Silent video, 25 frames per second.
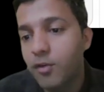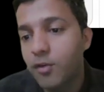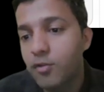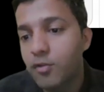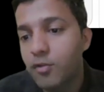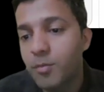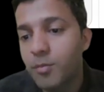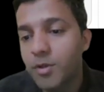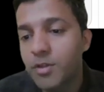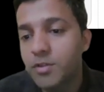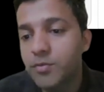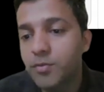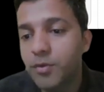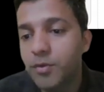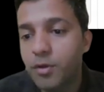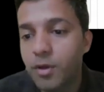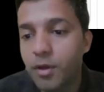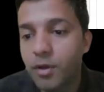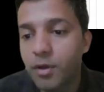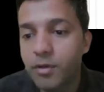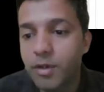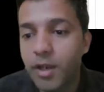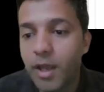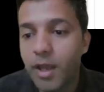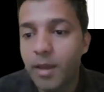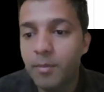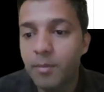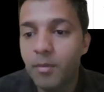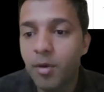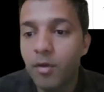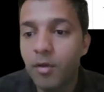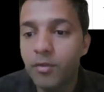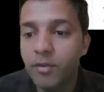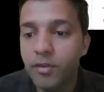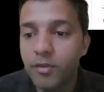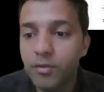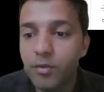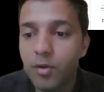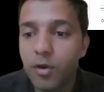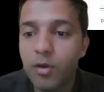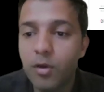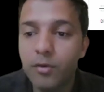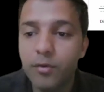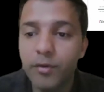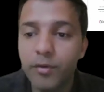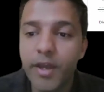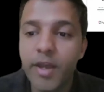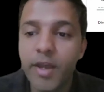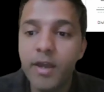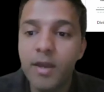Thank you so much for your time on this
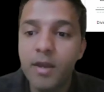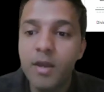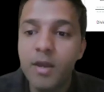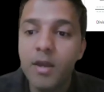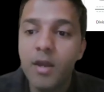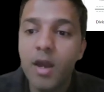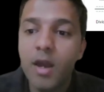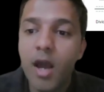call today.